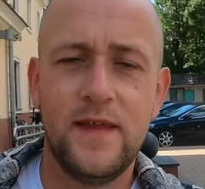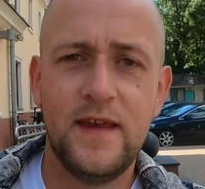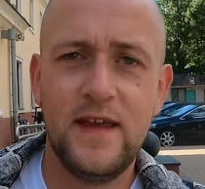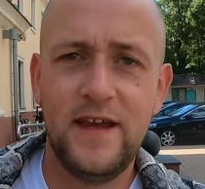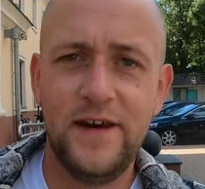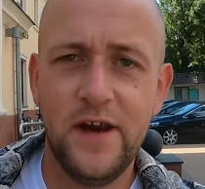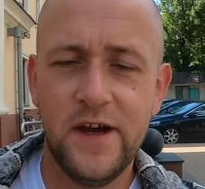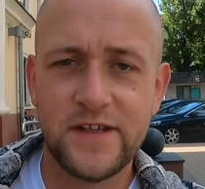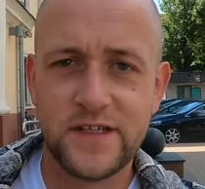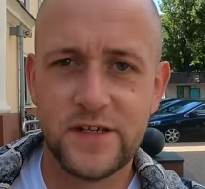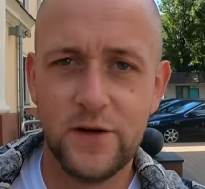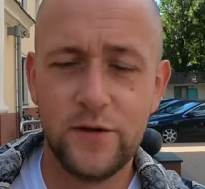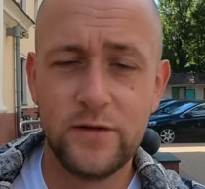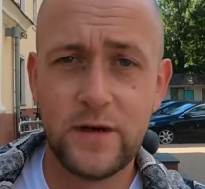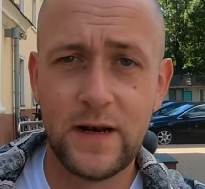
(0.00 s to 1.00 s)
The not
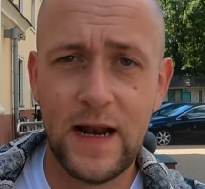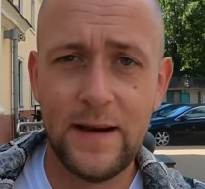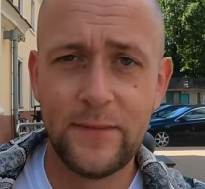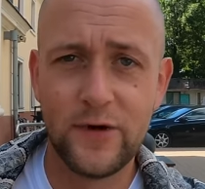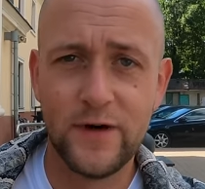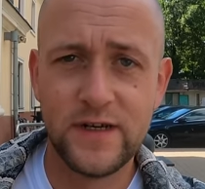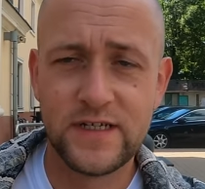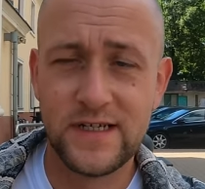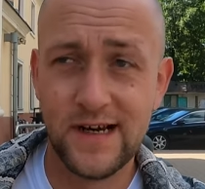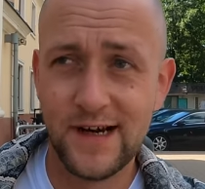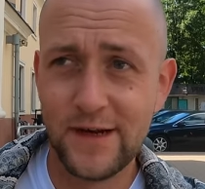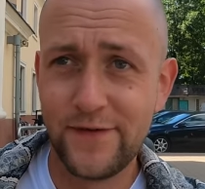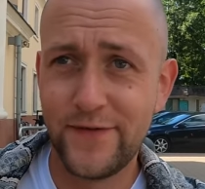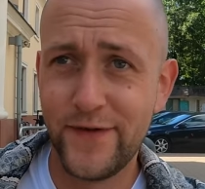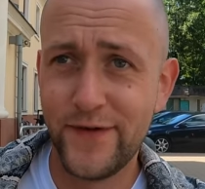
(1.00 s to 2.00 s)
so glamorous
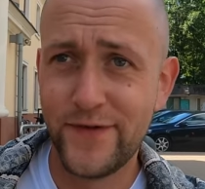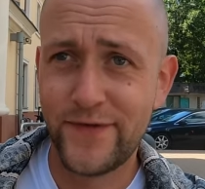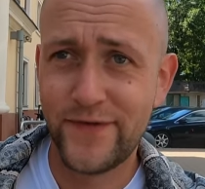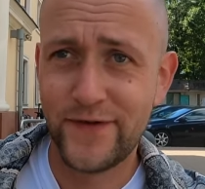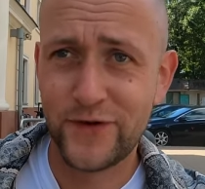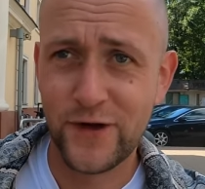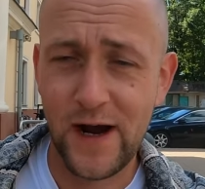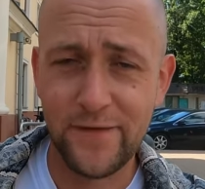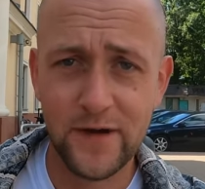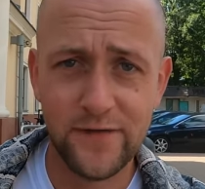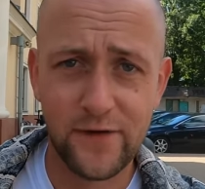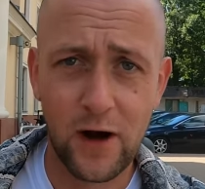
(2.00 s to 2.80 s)
life of travel